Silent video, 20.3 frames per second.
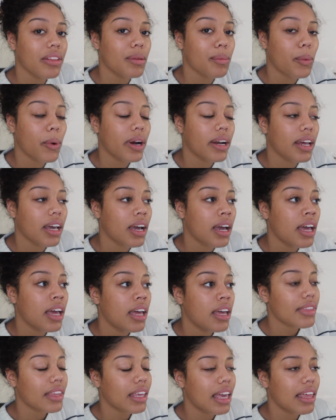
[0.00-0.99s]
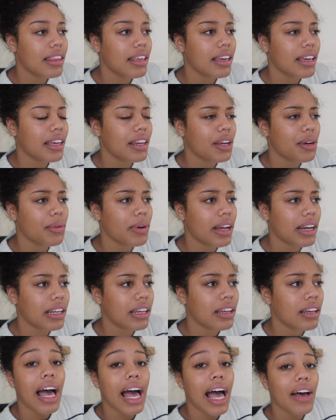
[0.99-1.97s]
in the morning and then getting
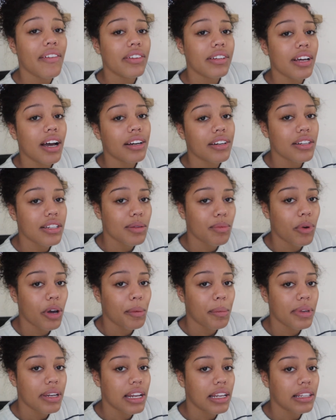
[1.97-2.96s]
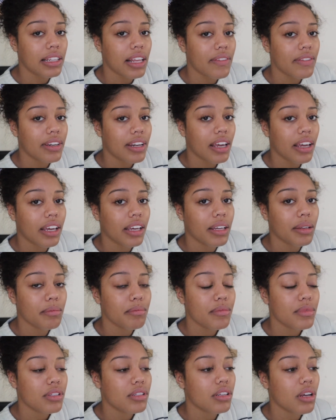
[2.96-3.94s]
ready. I have a doctor's appointment at 11
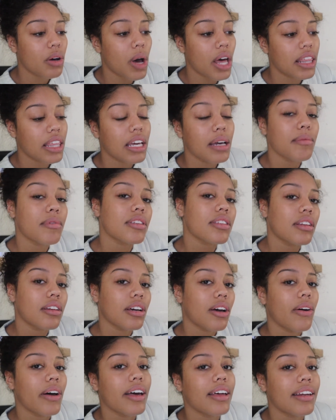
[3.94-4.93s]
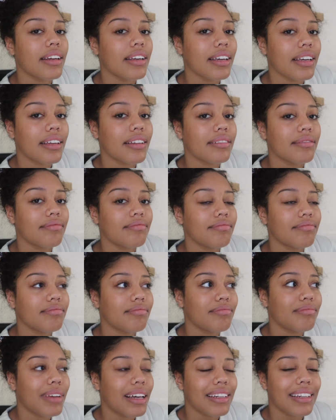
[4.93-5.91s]
a.m. So I think I'm just gonna go ahead and get
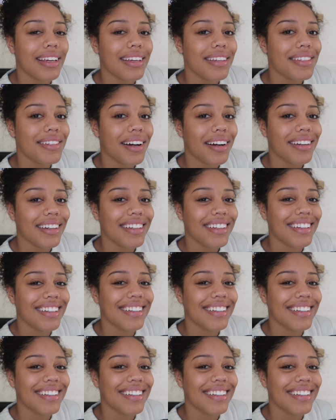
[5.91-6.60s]
my day started.